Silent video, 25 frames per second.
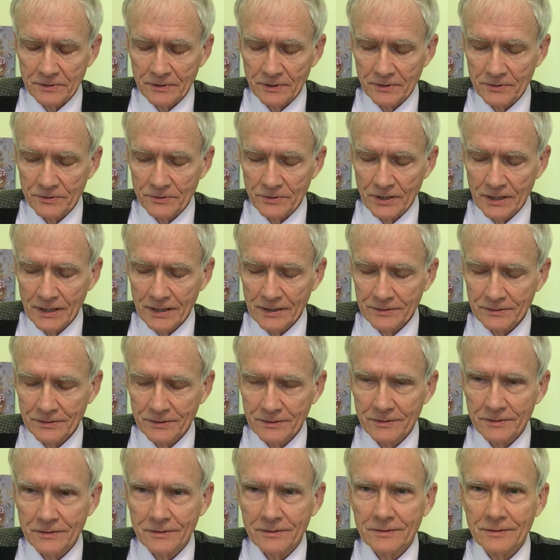contact,
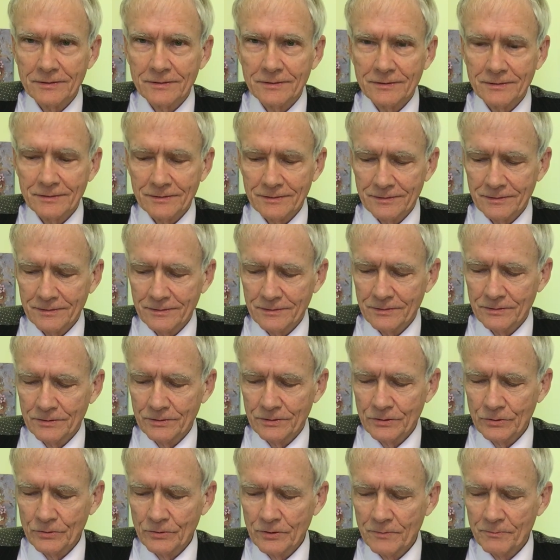
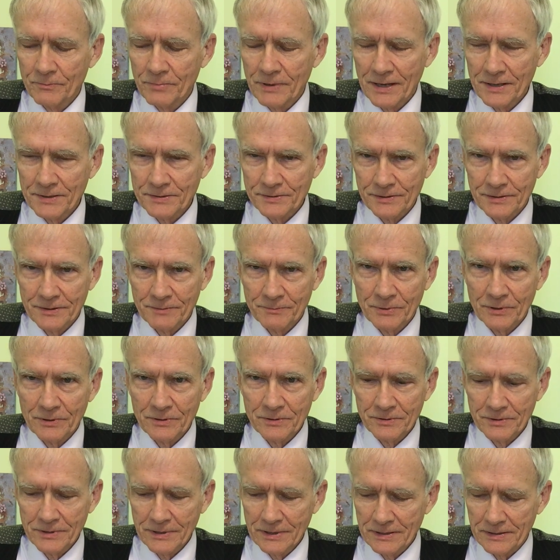to a
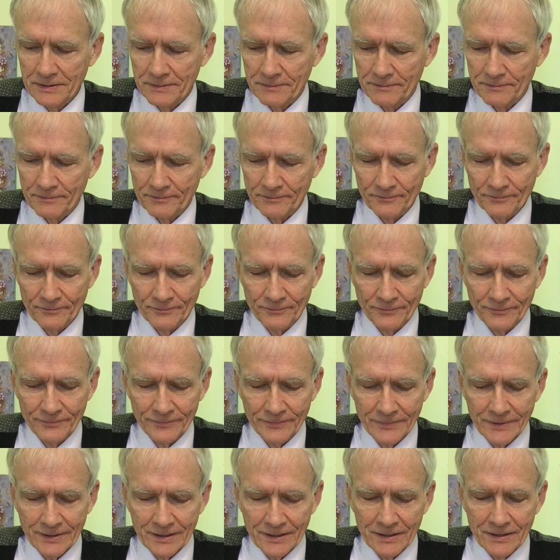basketball game.
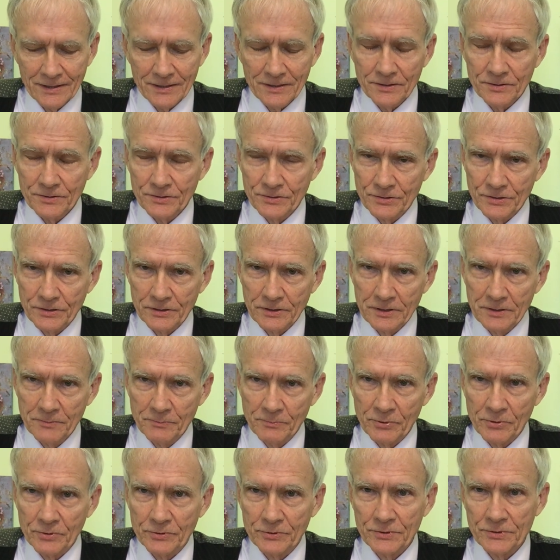C
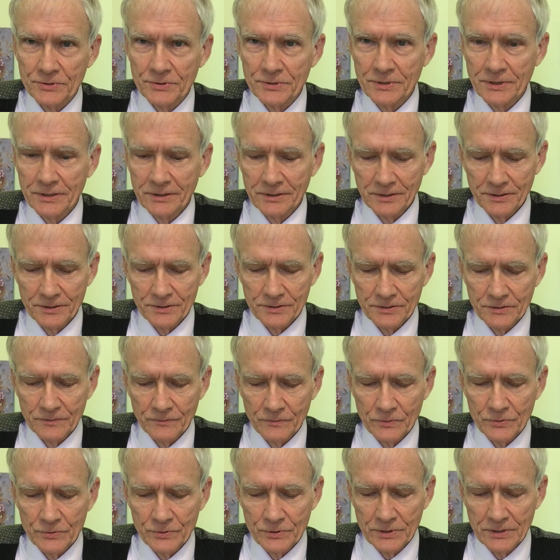purchased tickets
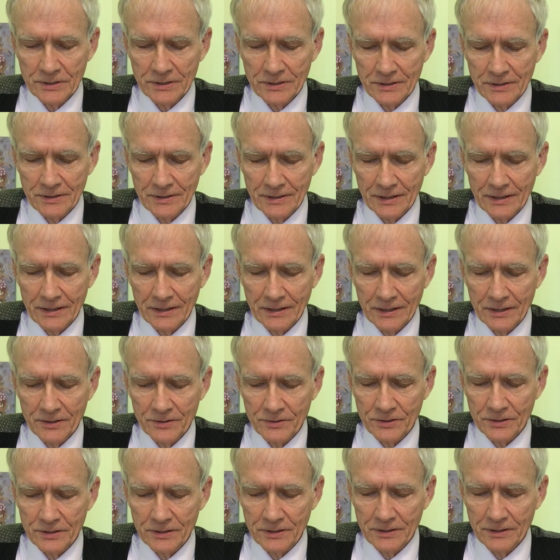for C
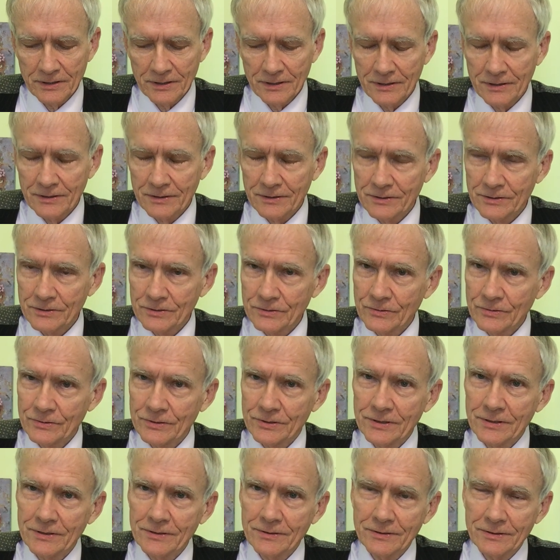and D to
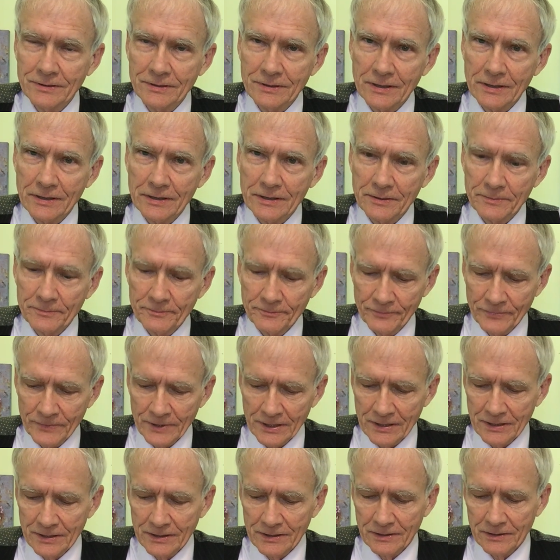attend the game
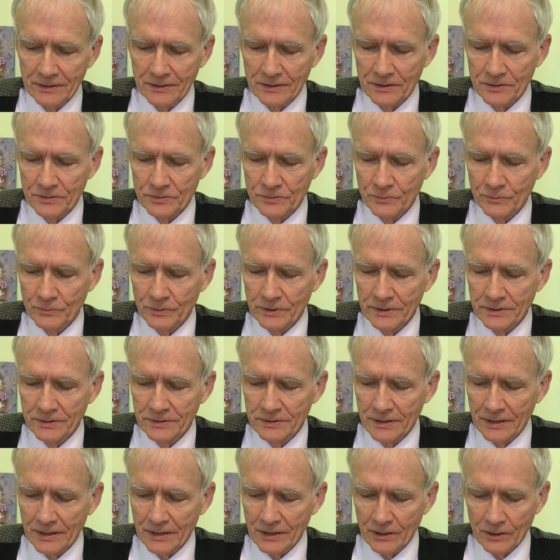in a
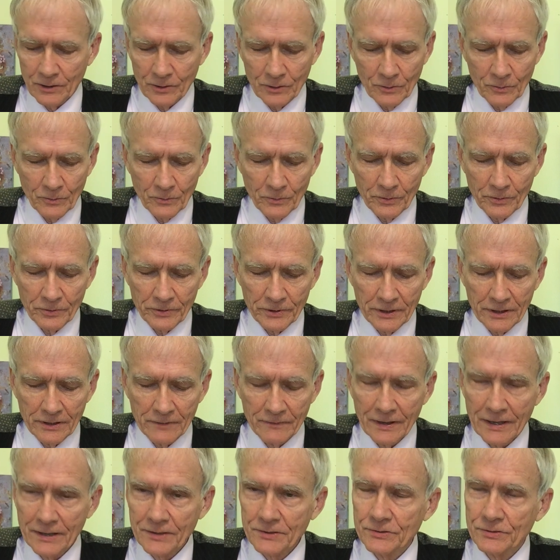suite where they
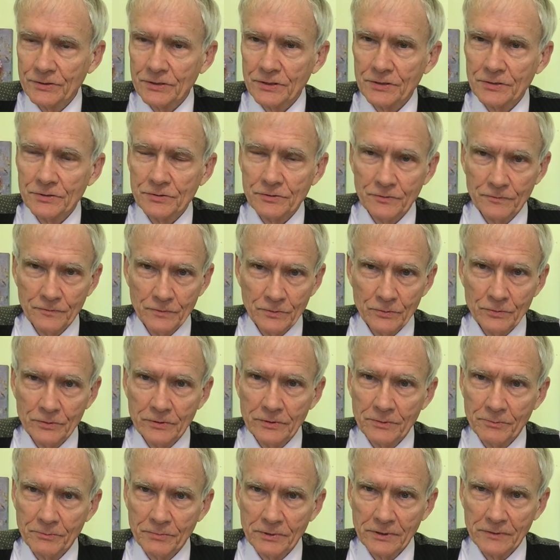have access to food
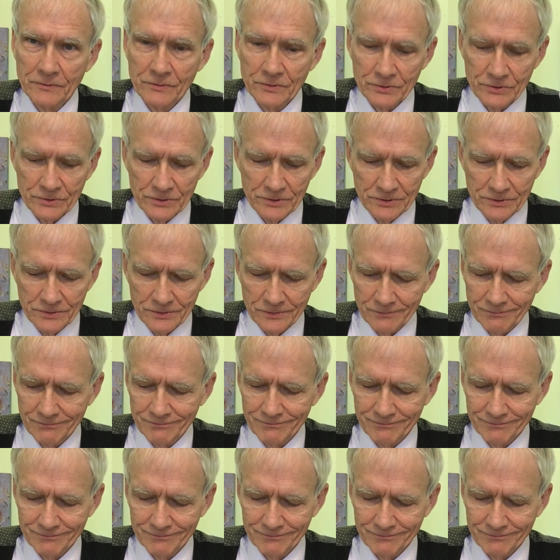and beverages.